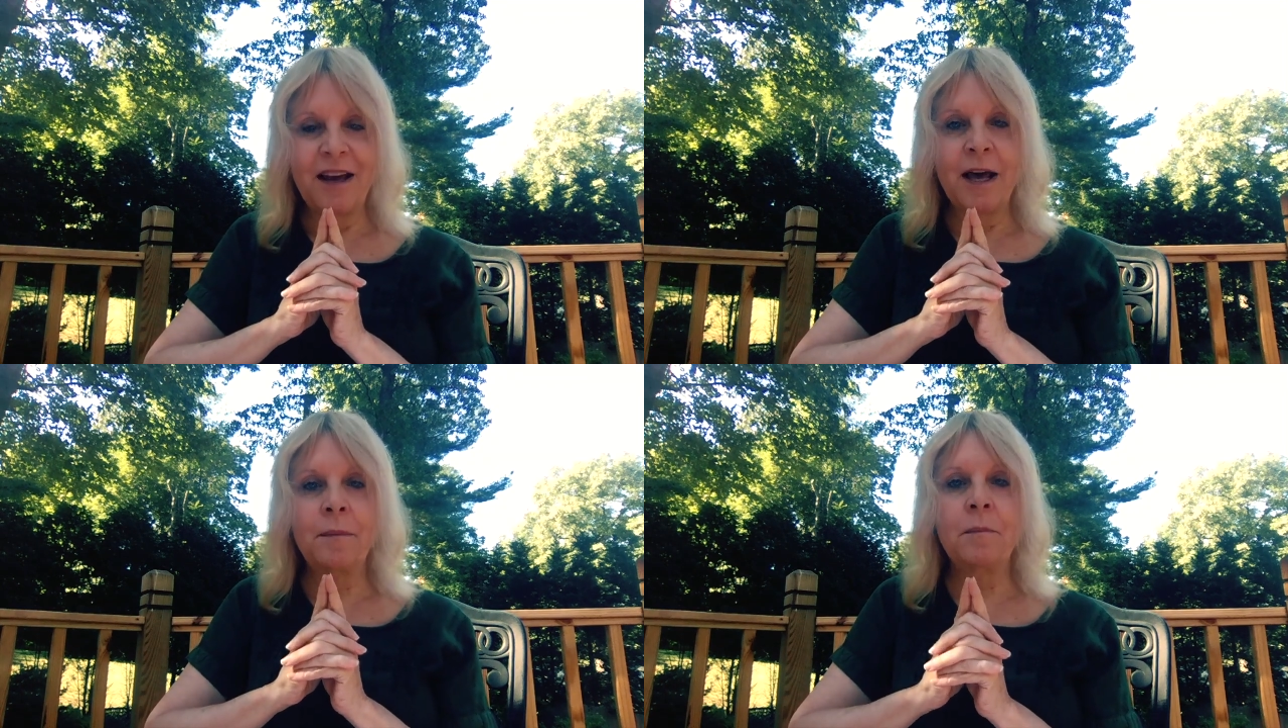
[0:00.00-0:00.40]

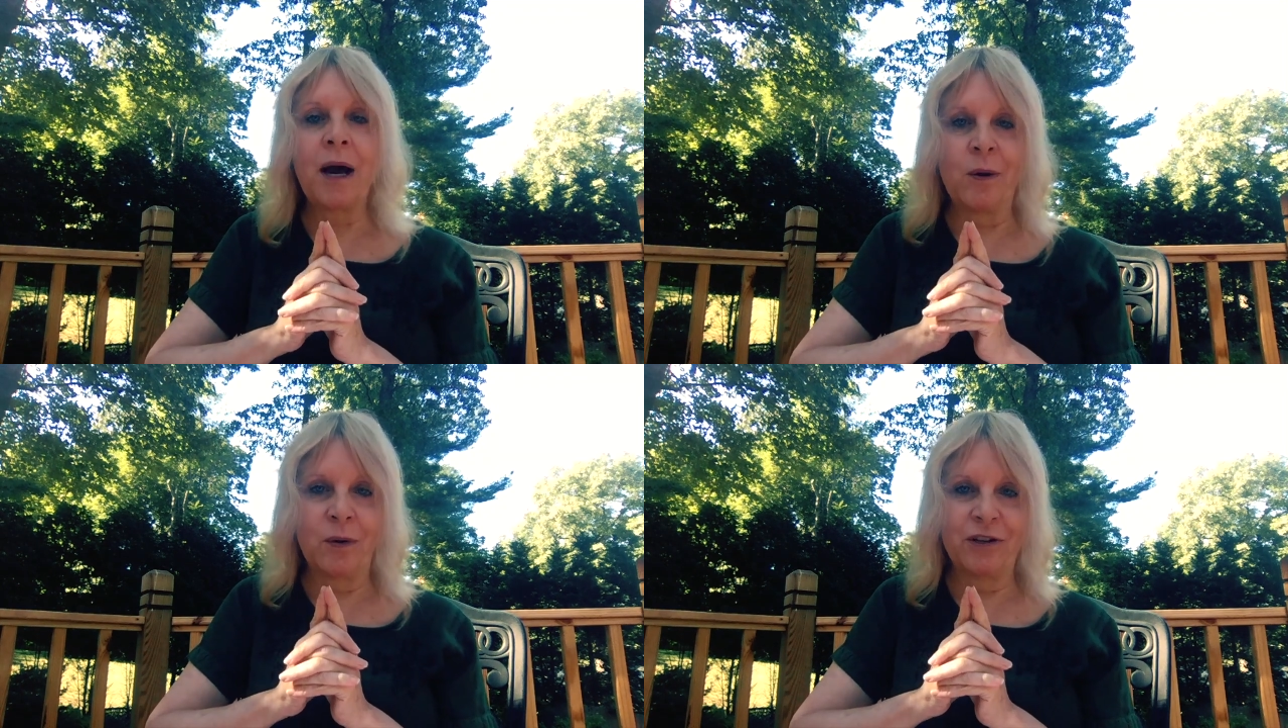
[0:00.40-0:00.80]
and
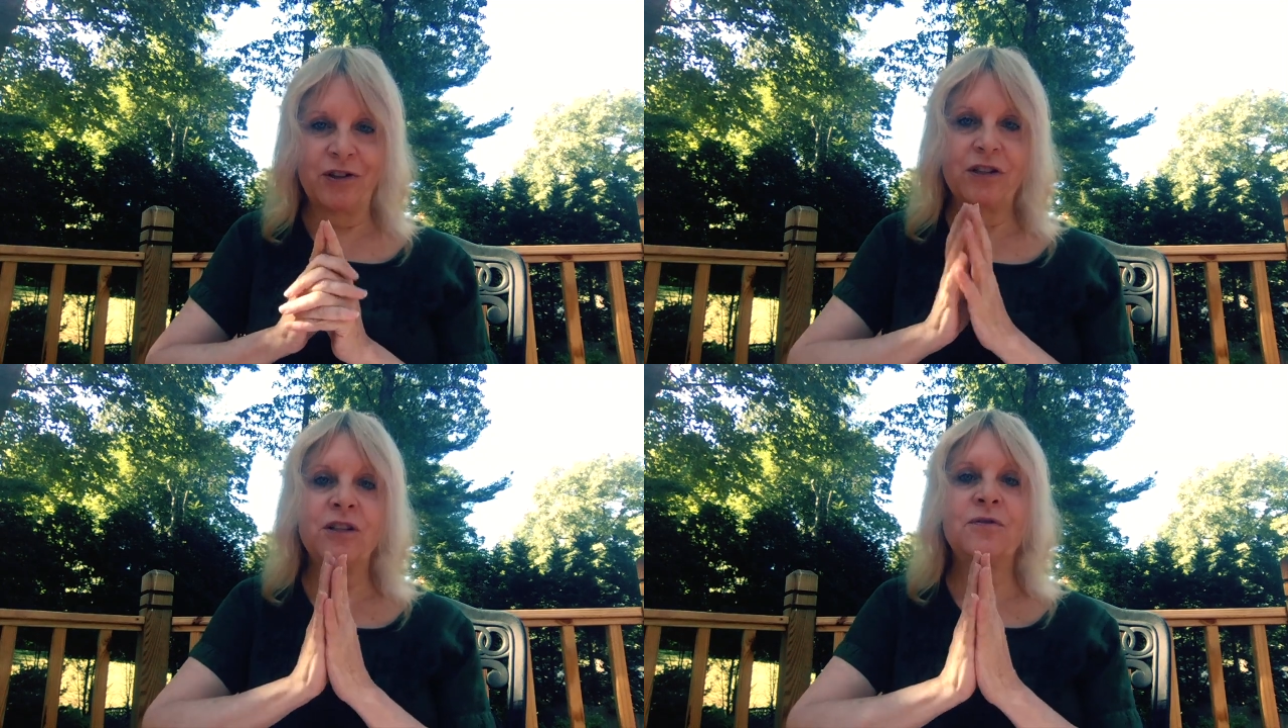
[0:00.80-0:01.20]
my
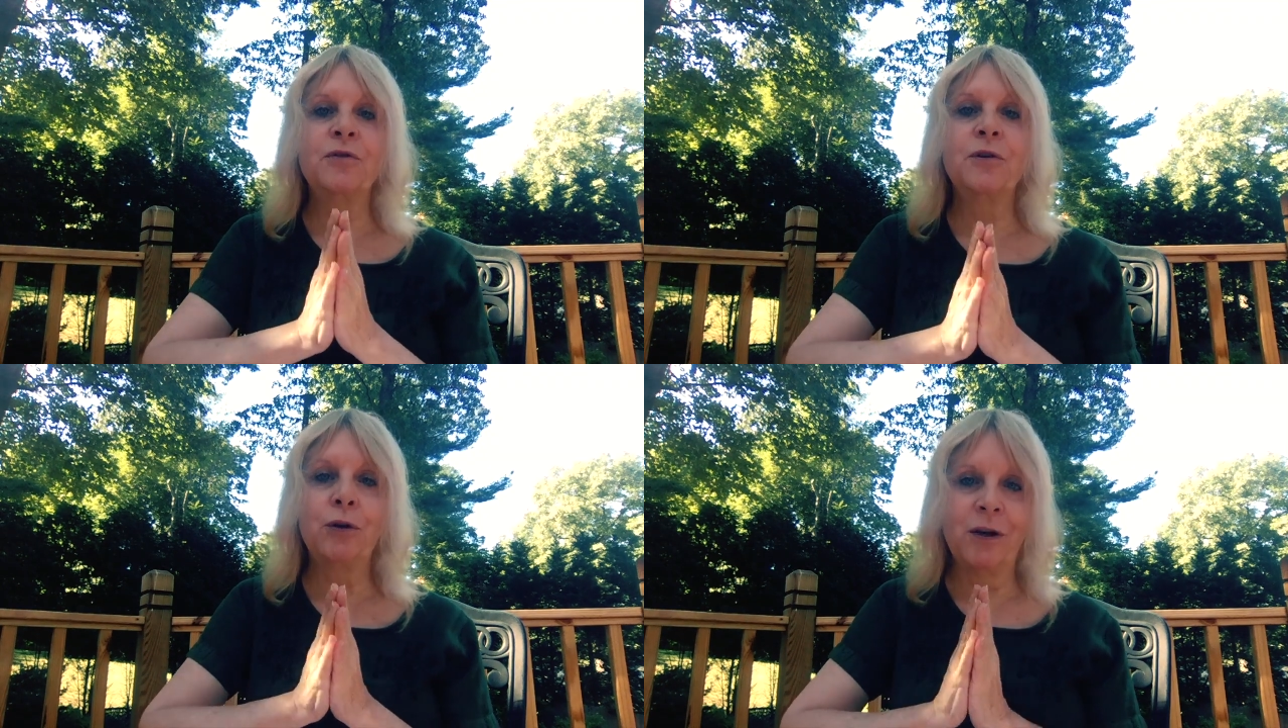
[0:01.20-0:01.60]
wish is
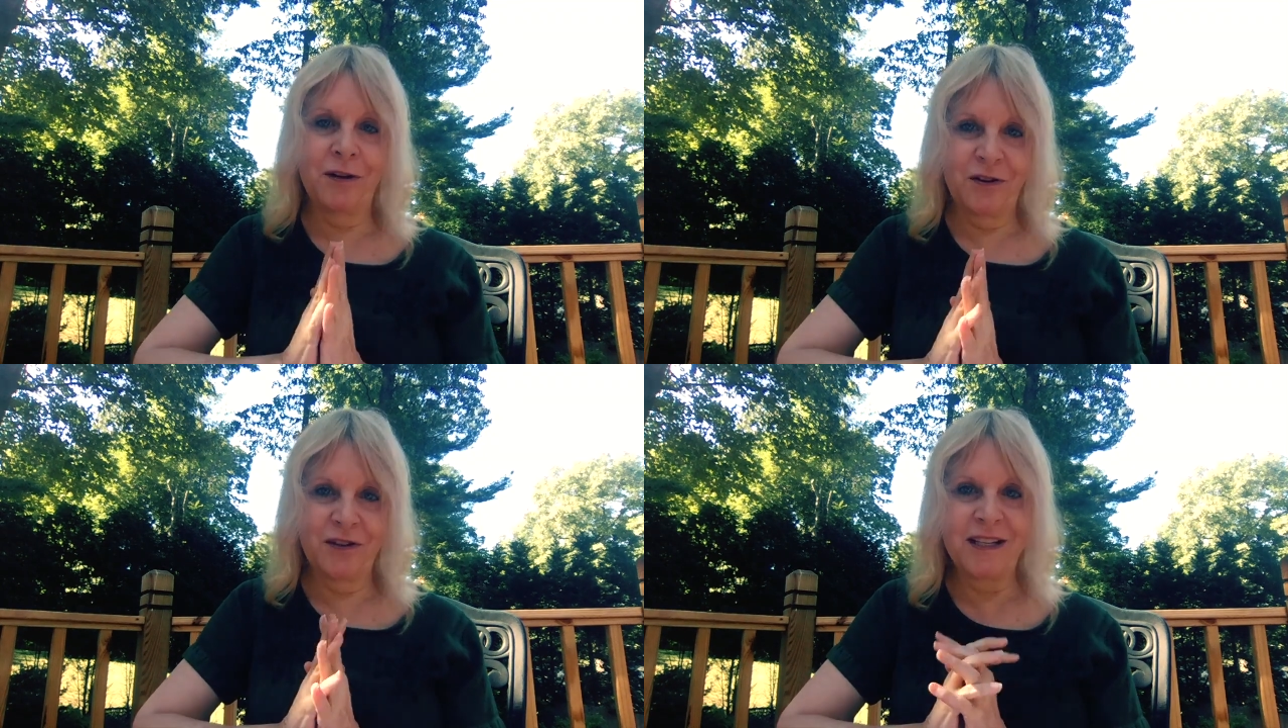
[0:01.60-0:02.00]
for you to
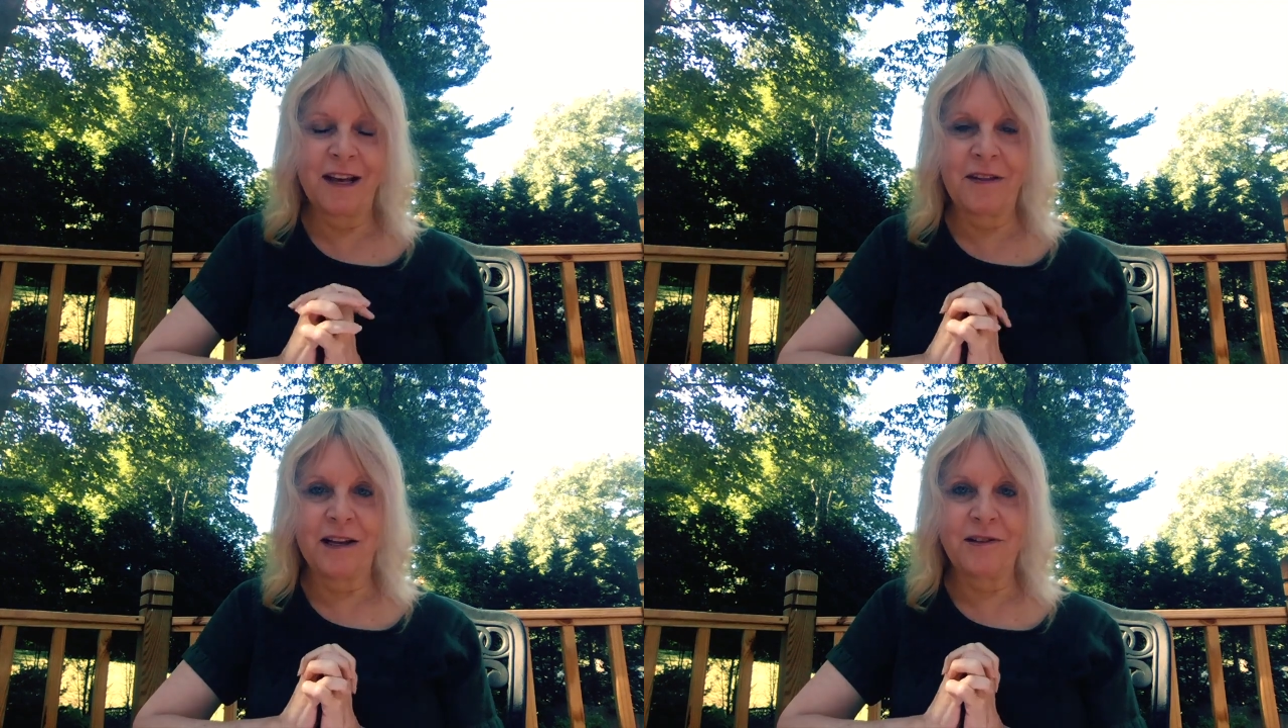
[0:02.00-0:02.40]

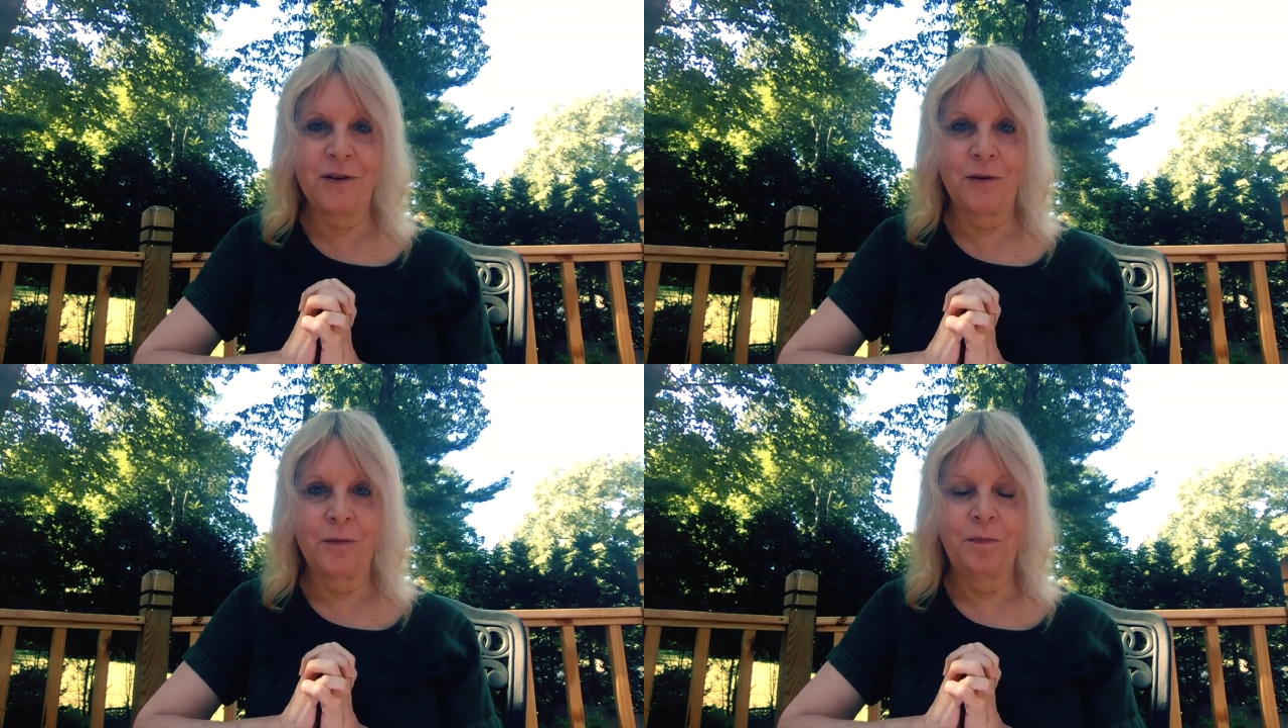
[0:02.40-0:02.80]
understand that too.